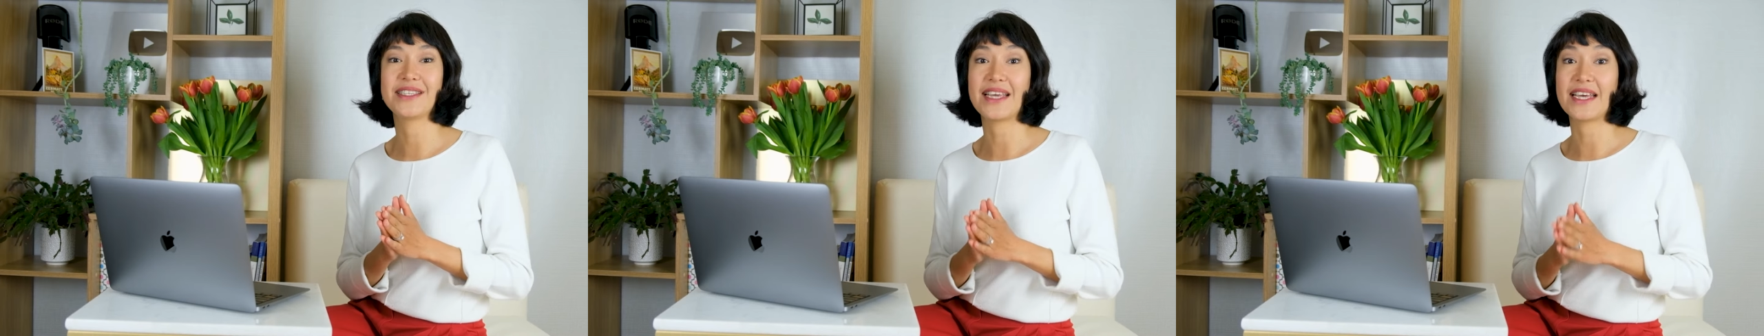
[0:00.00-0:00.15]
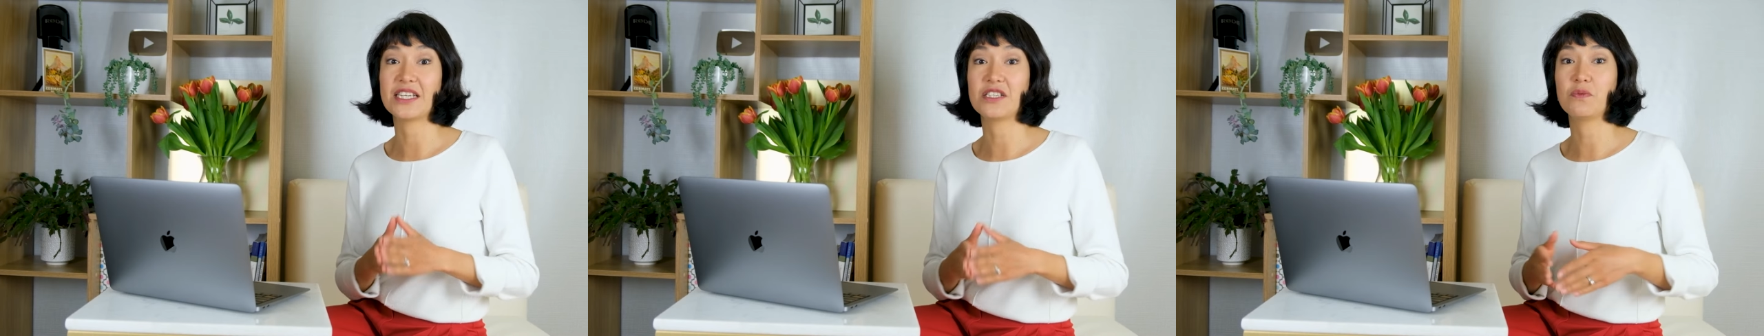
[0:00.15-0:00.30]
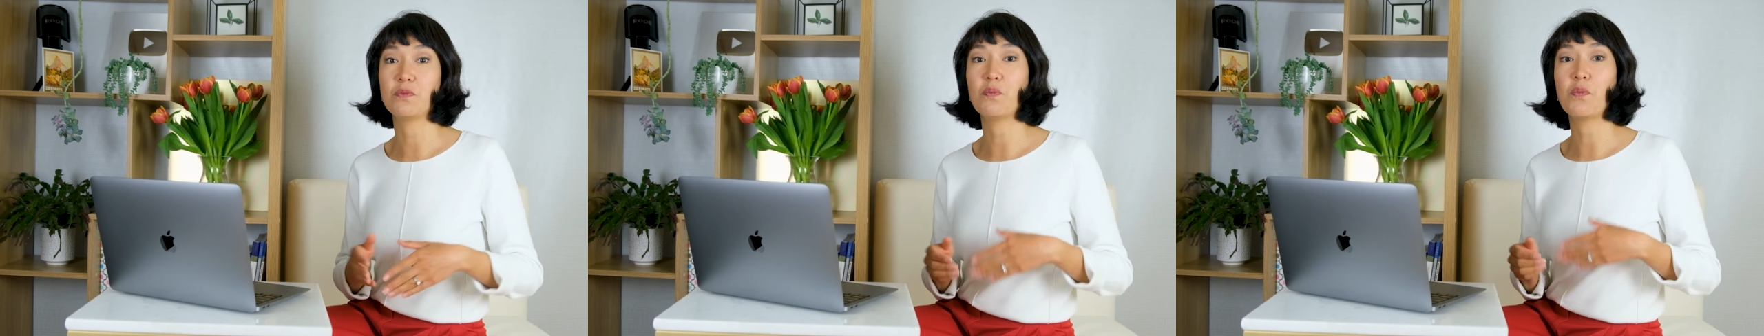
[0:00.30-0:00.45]

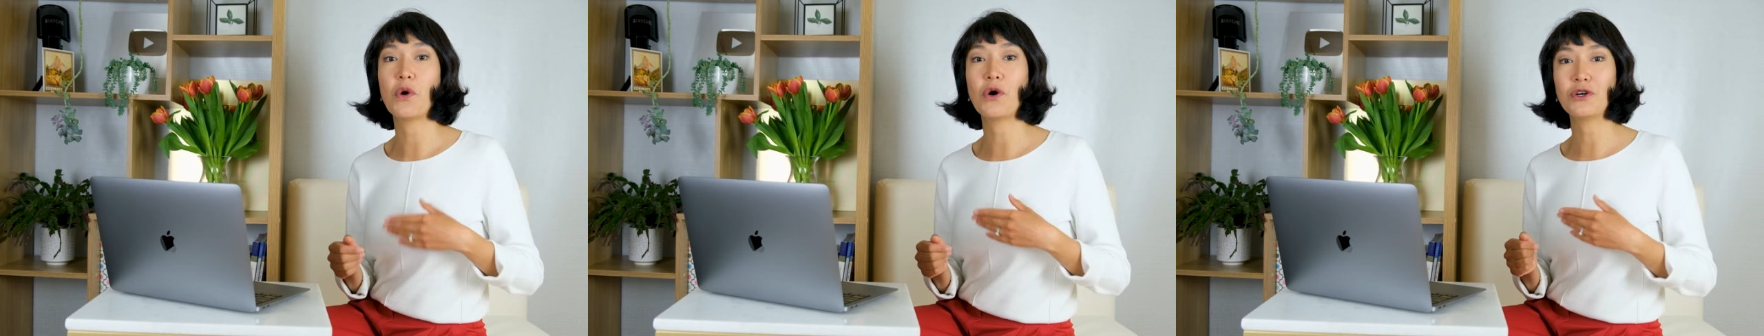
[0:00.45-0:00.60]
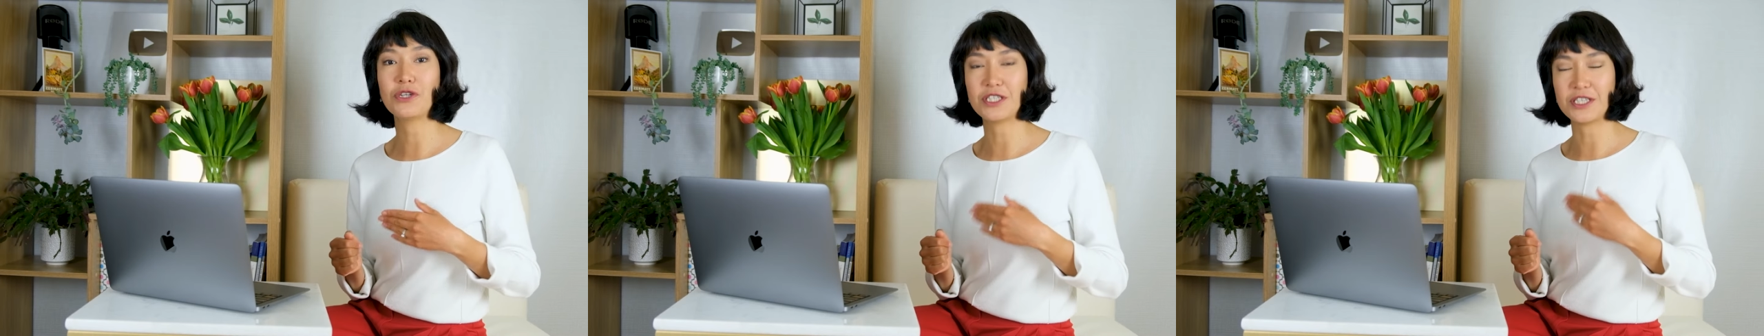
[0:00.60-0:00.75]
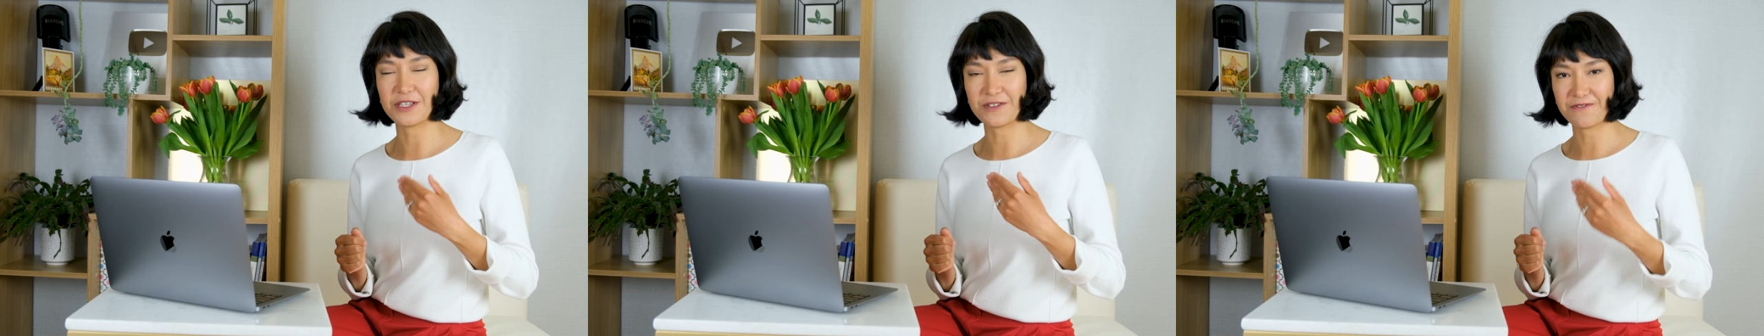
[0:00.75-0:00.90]
get
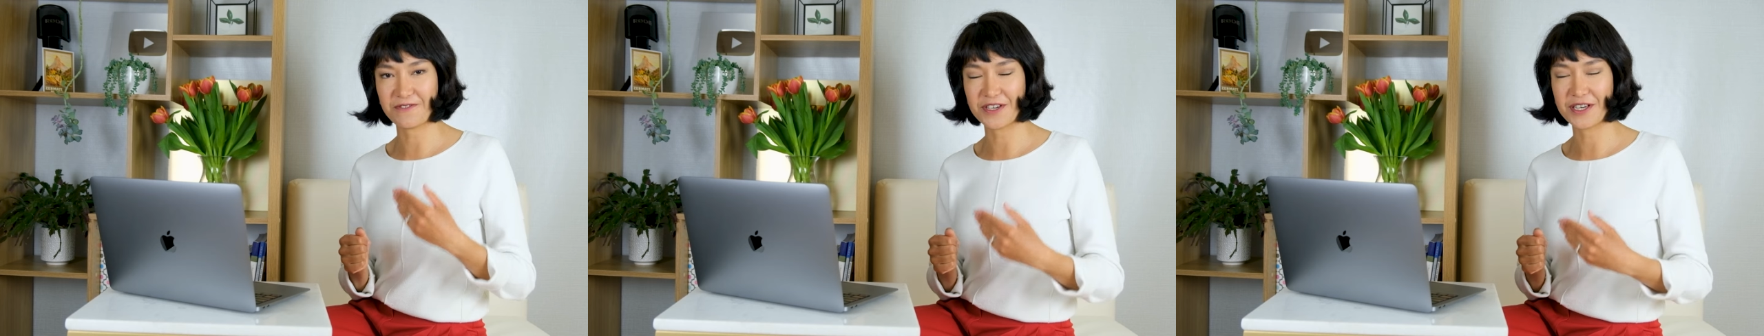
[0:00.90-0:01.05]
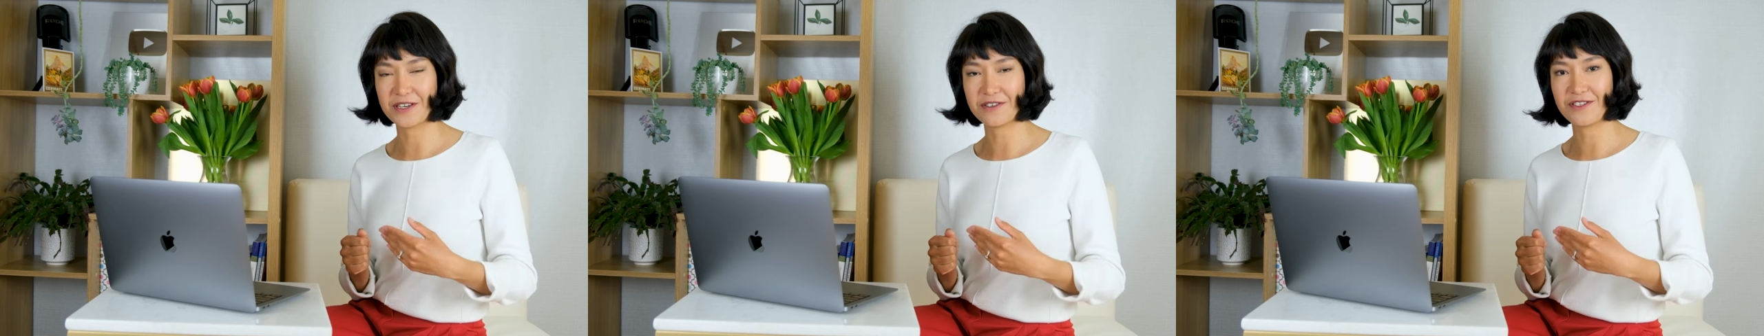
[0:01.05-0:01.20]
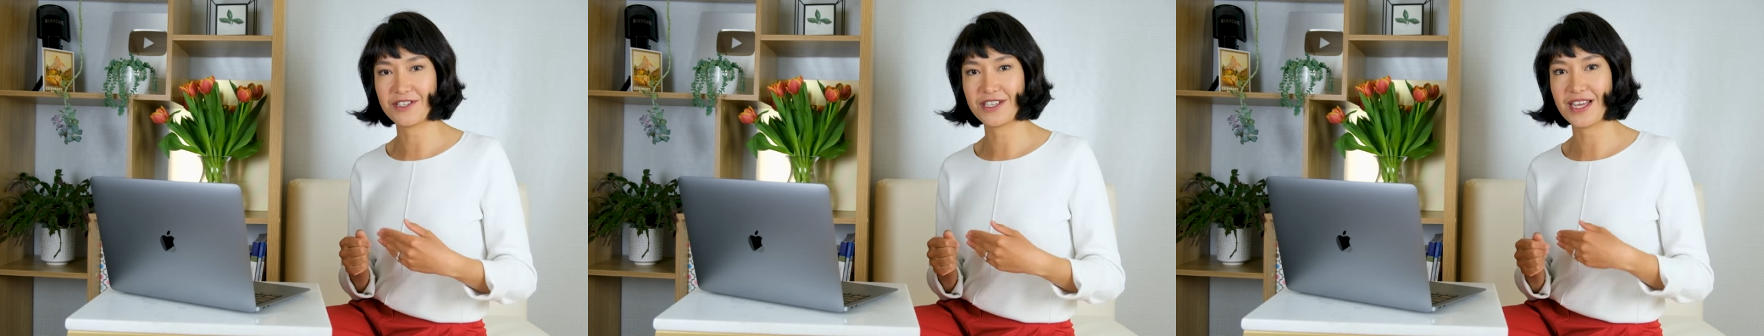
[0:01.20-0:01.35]
more
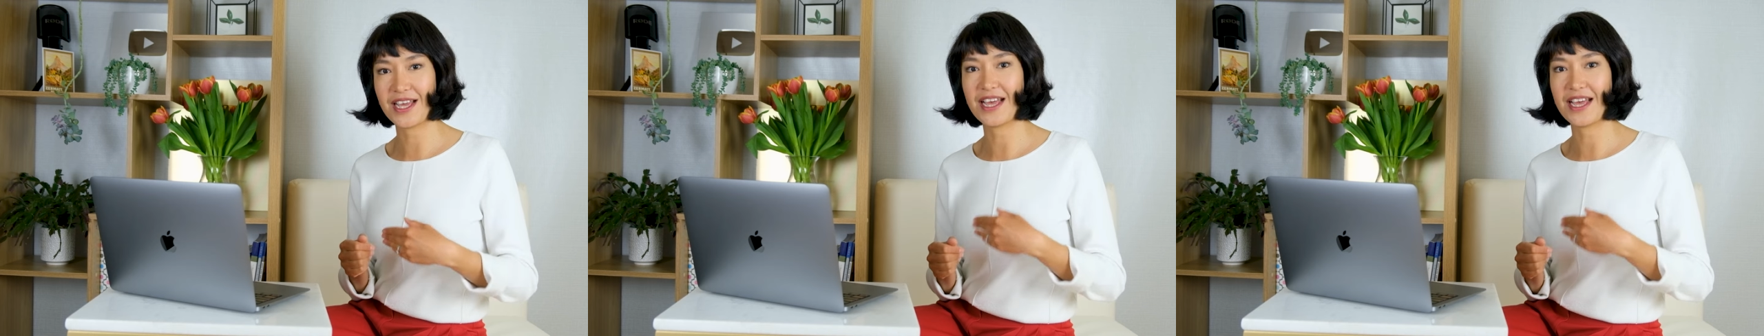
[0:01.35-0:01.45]
difficult